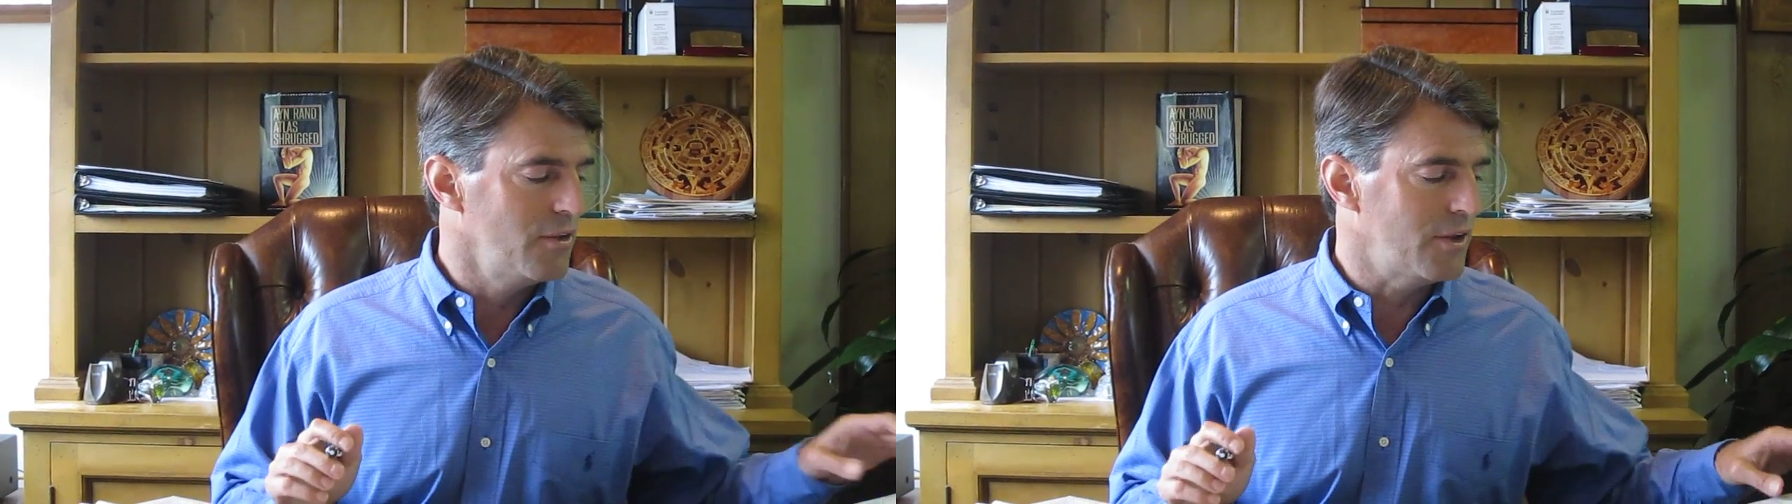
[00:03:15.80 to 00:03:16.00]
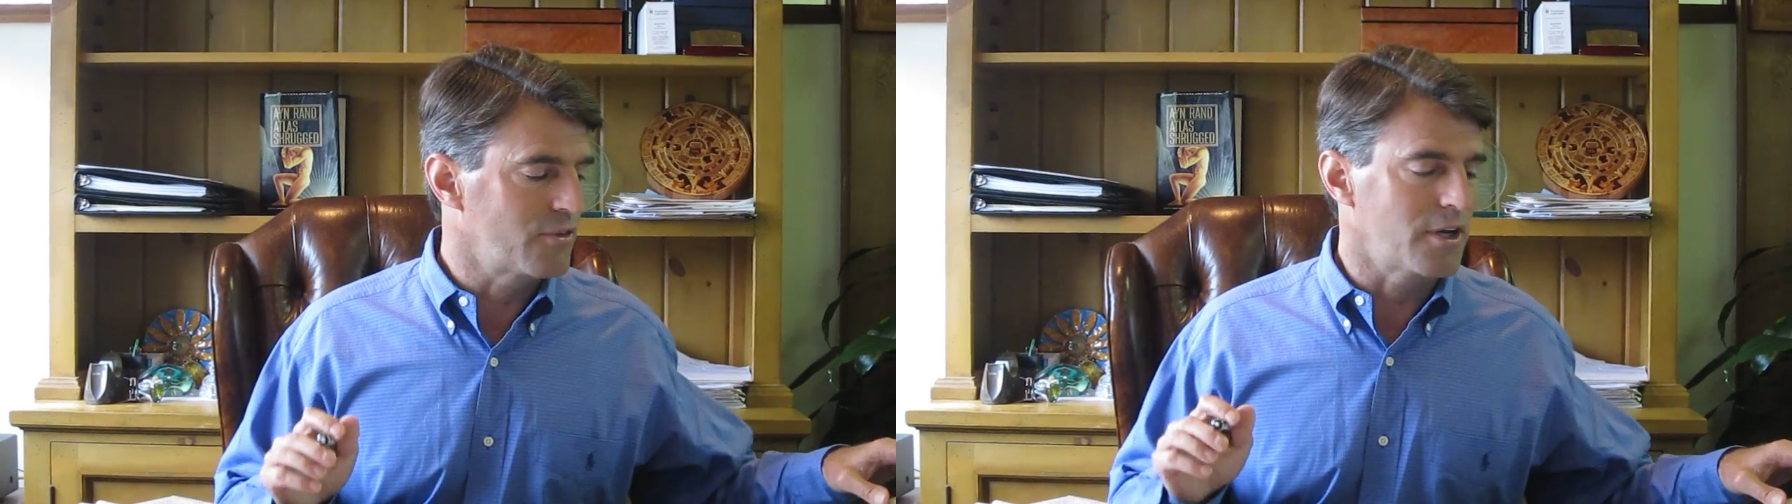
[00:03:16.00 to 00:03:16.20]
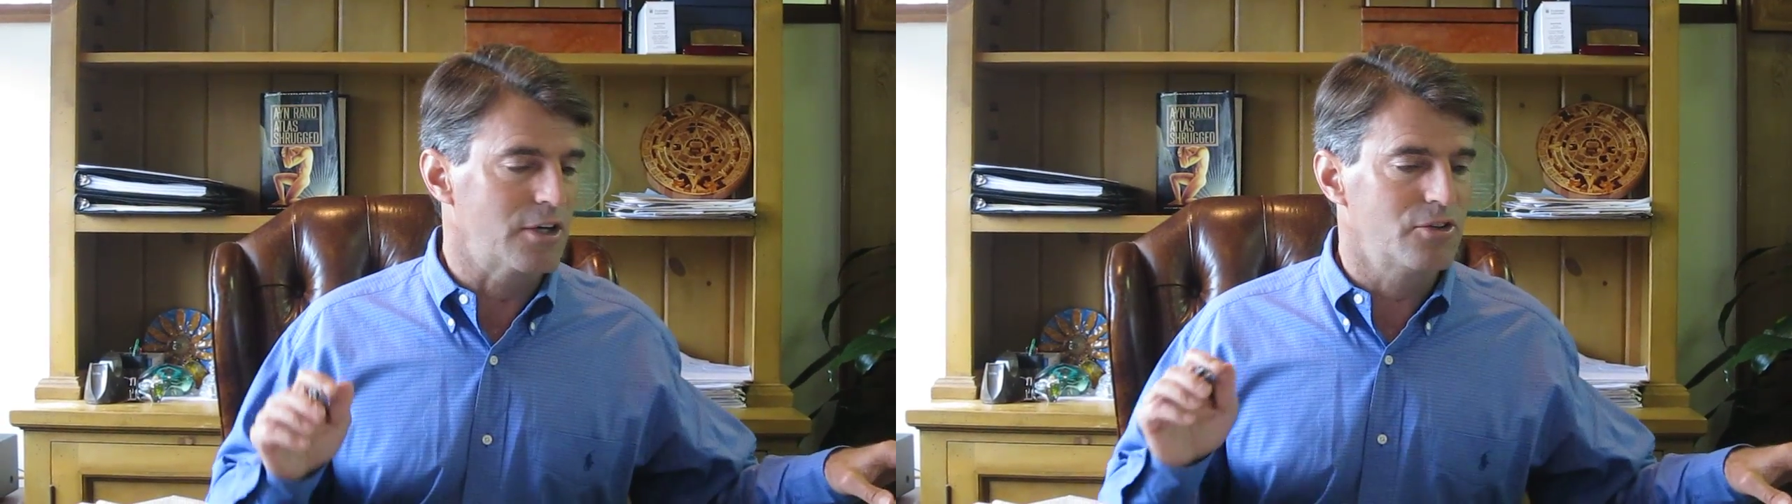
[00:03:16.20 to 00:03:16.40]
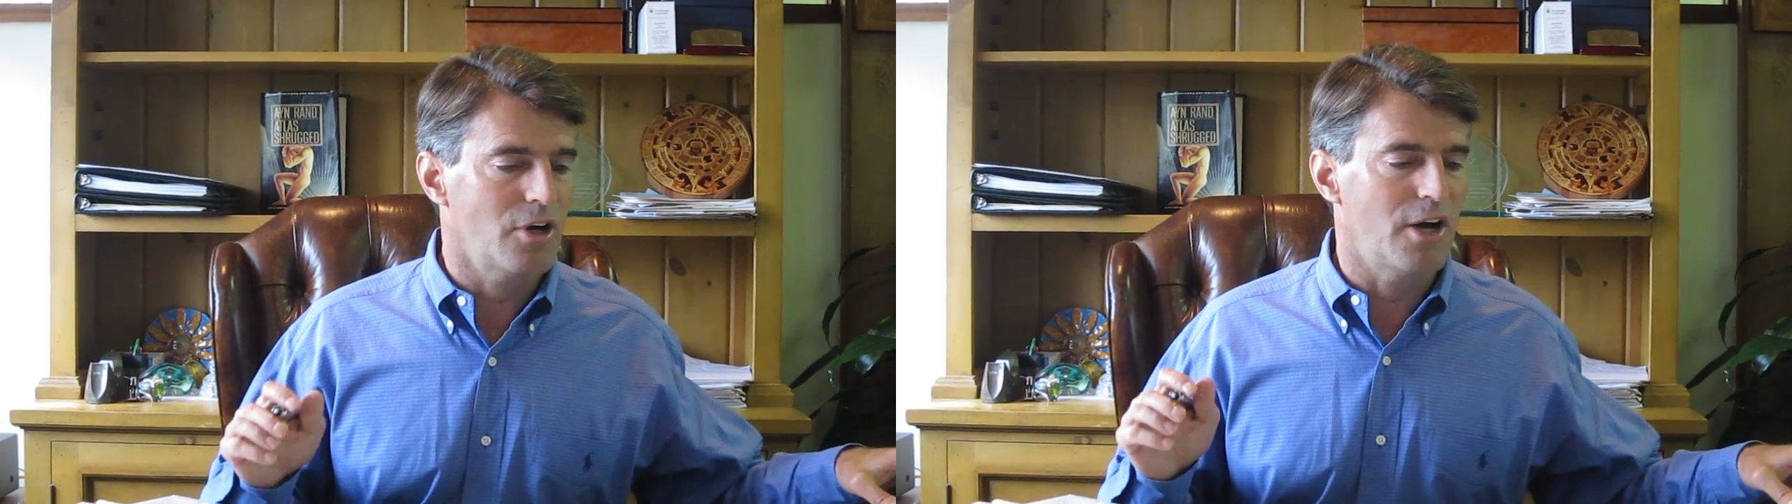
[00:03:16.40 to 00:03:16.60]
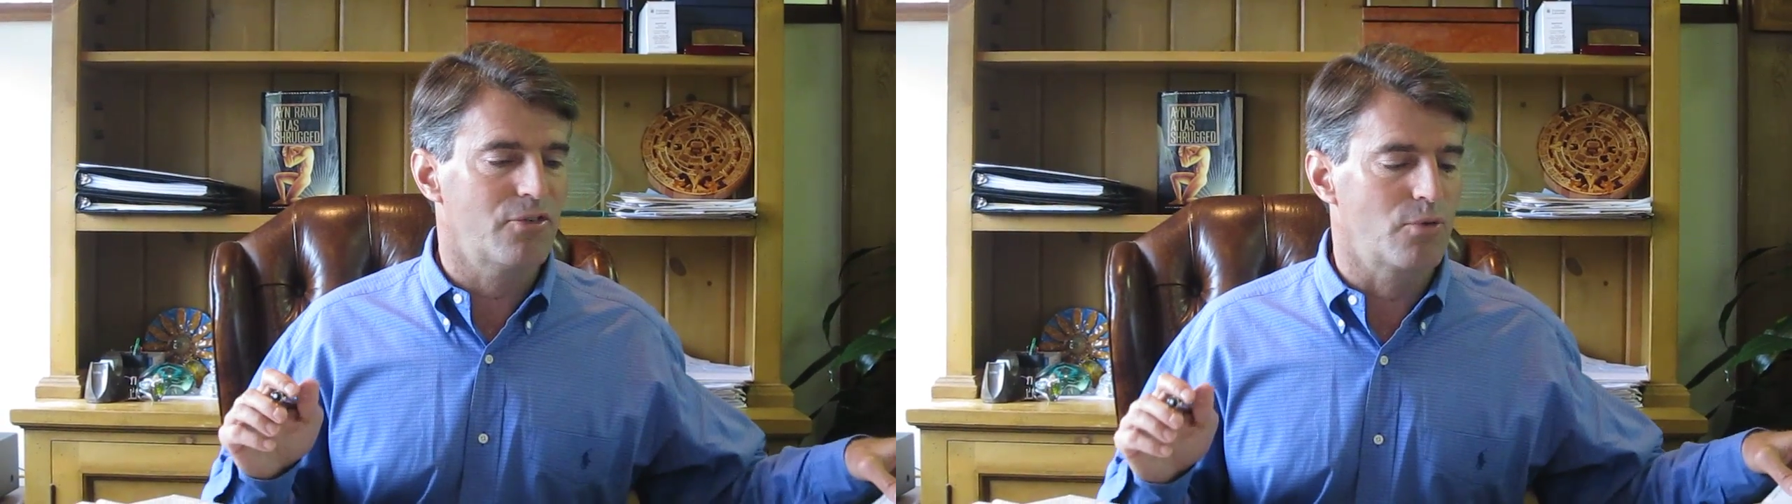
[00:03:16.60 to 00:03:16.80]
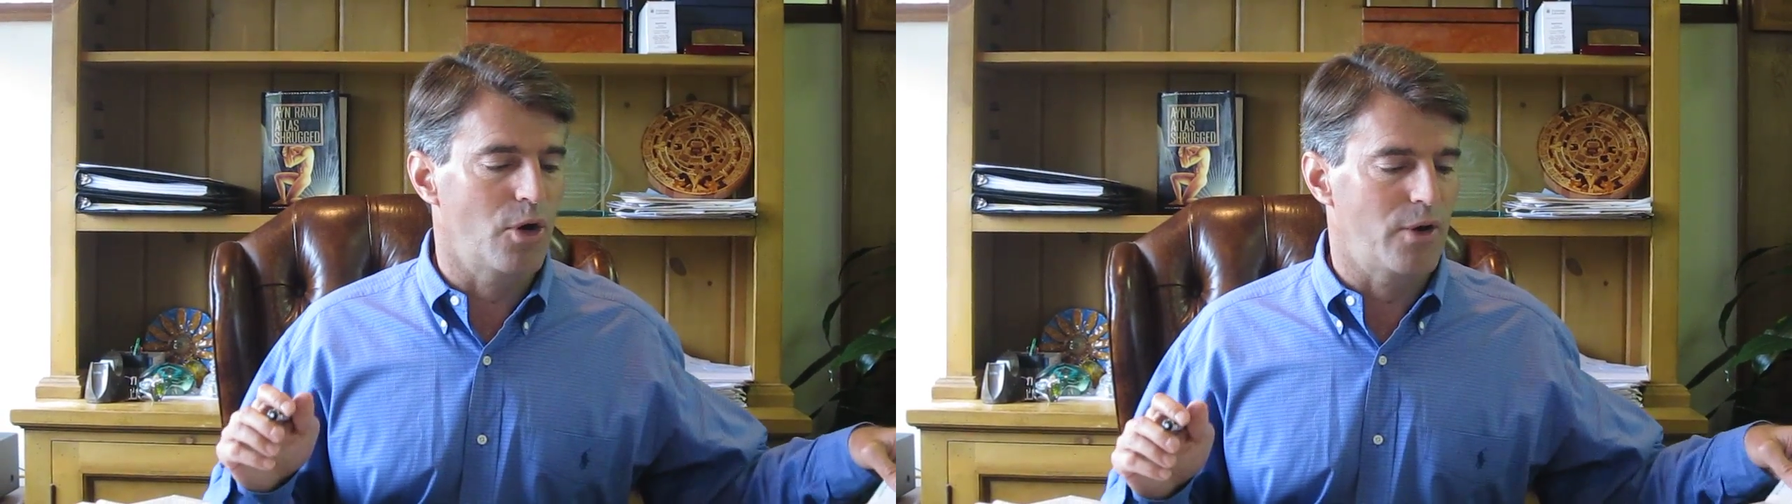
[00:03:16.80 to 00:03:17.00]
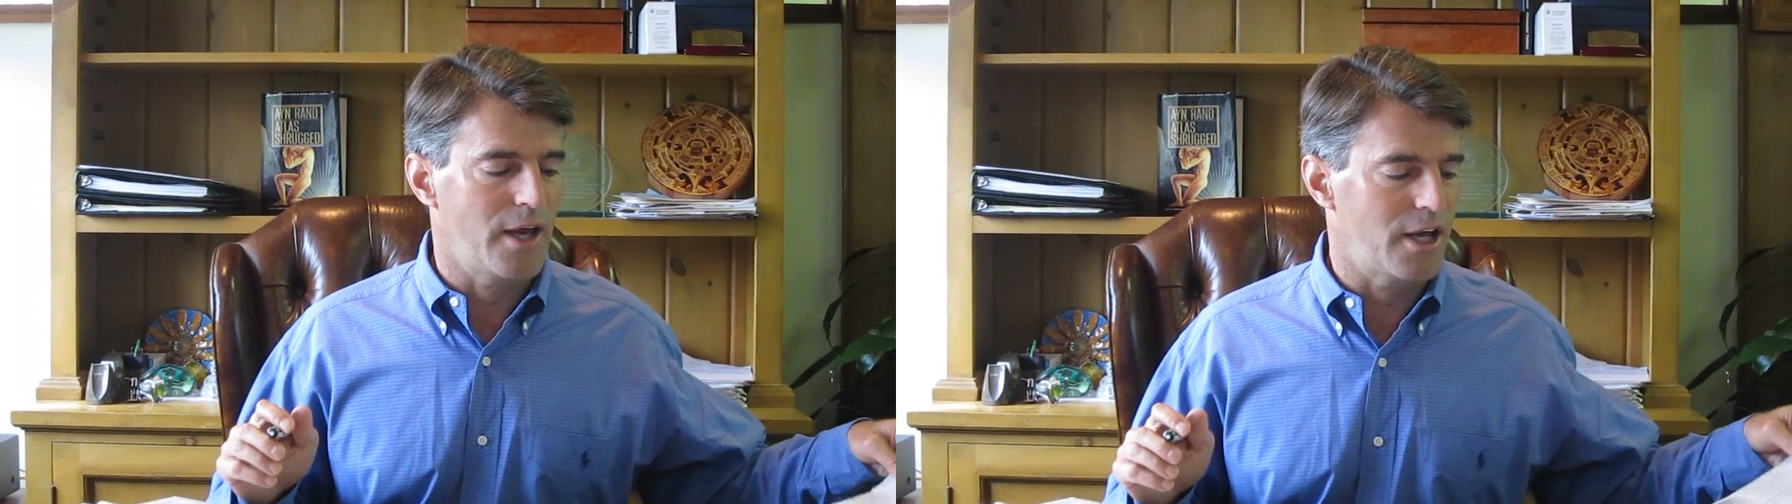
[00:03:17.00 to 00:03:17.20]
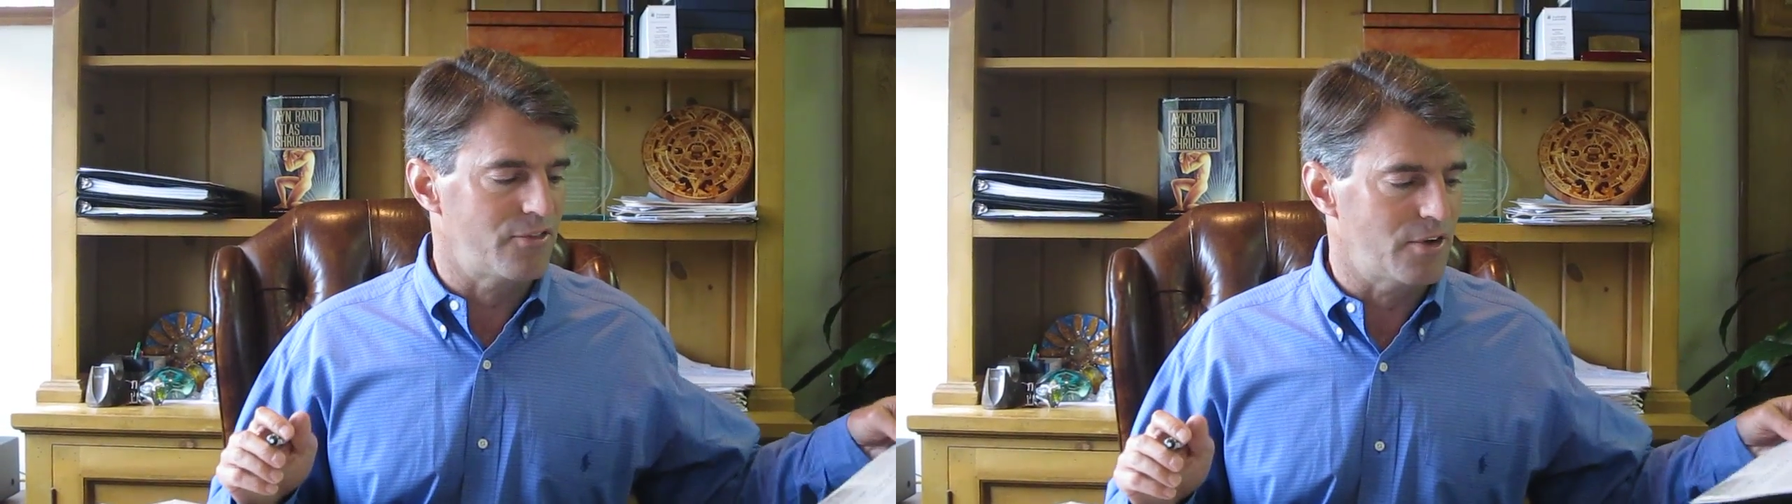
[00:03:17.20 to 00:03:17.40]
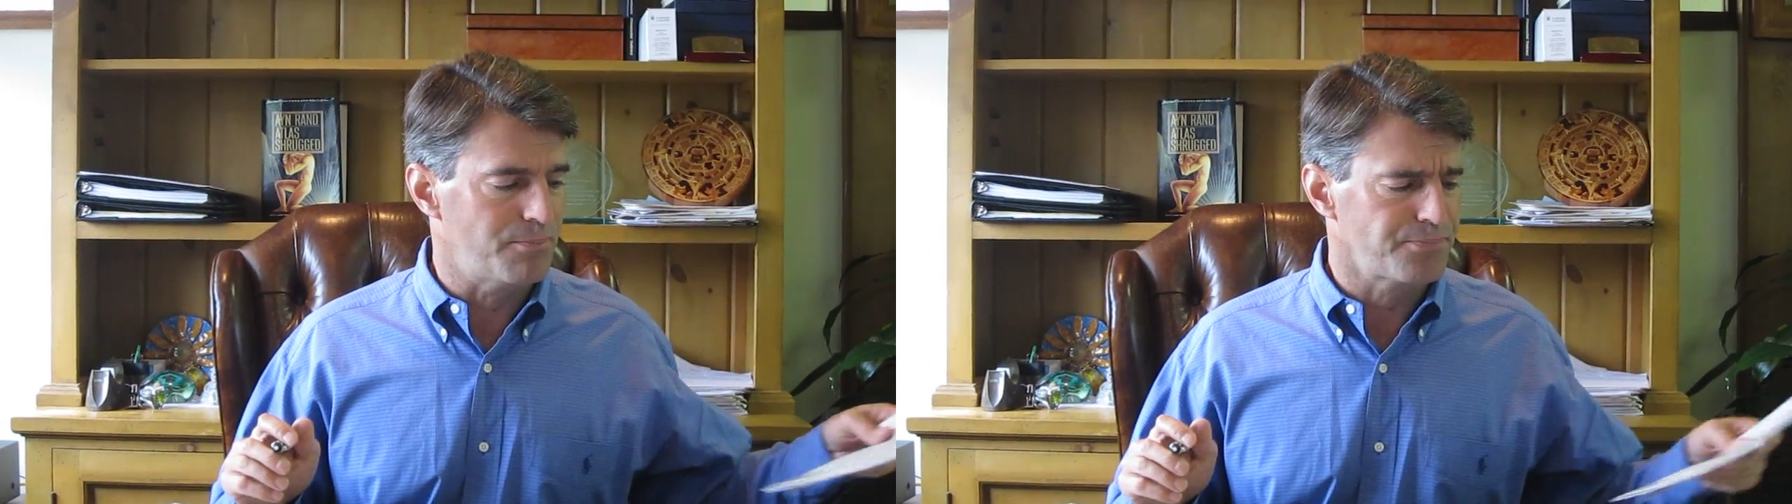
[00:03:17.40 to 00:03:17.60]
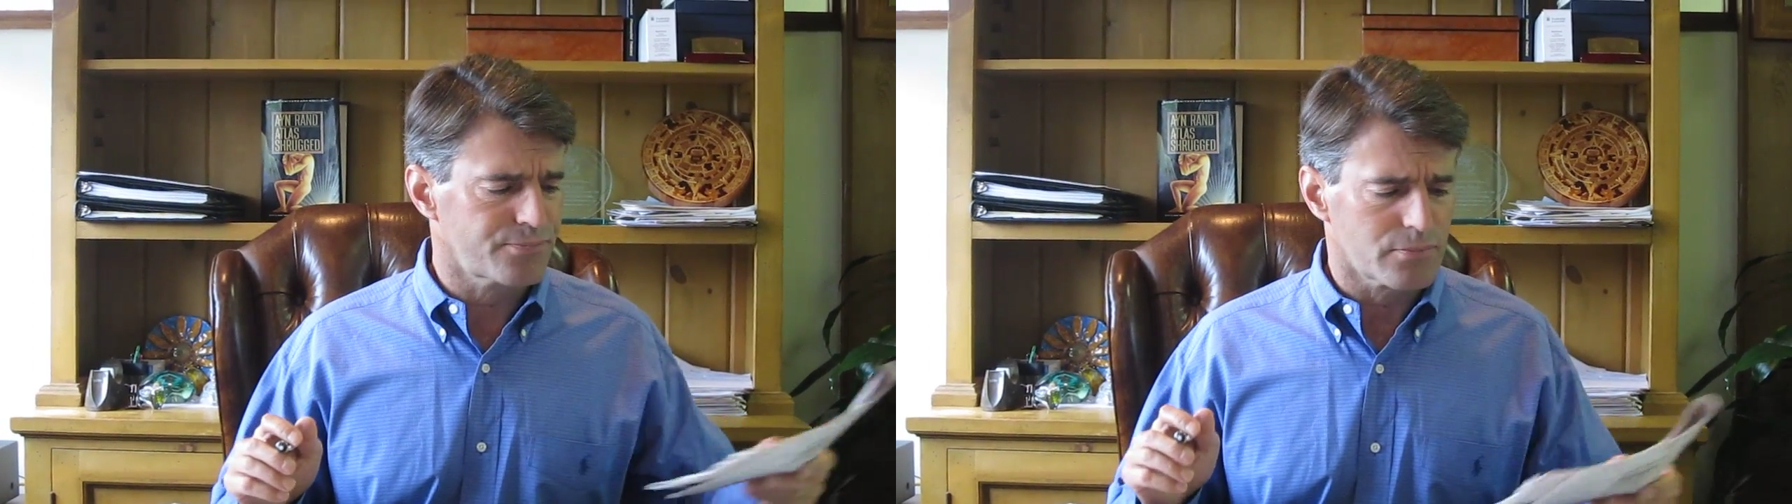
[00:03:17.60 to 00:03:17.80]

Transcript: They've got a tough road ahead of them.